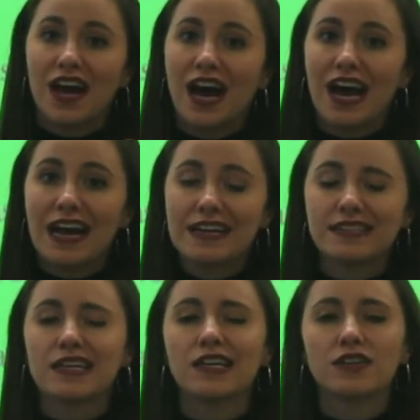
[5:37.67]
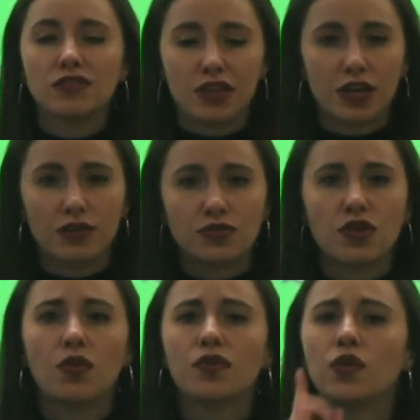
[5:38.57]
highs and lows,
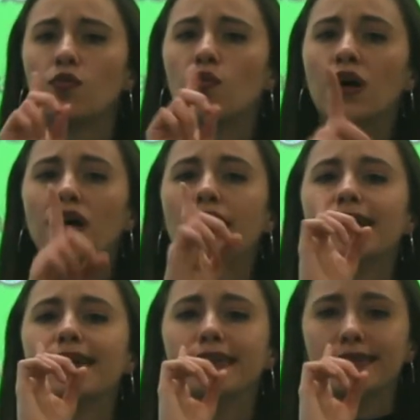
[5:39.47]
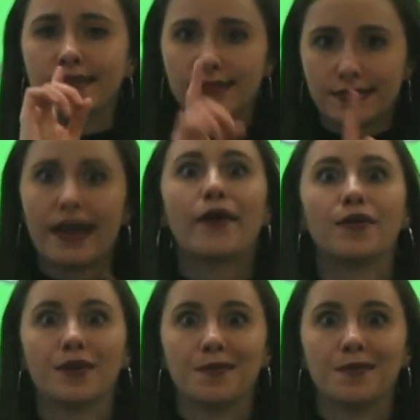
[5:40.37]
only one sound.